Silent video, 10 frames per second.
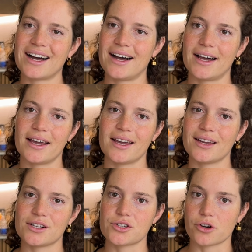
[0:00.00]

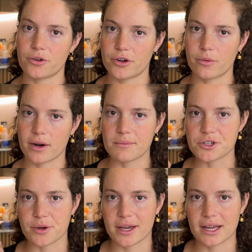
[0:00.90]
I don't know what I'm
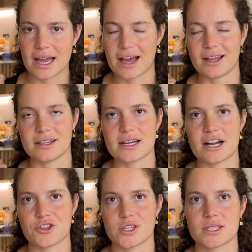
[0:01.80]
doing, and I
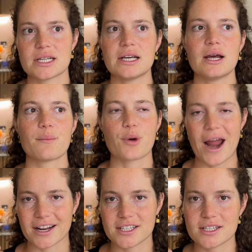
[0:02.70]
just
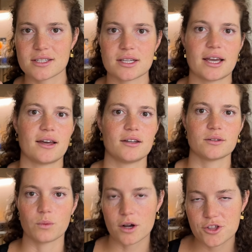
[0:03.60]
practiced and
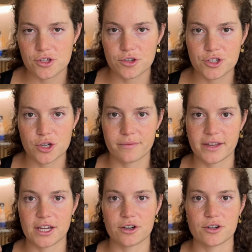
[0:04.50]
watched YouTube
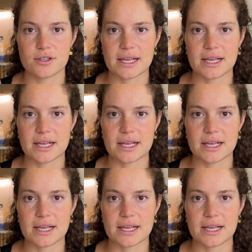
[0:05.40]
videos.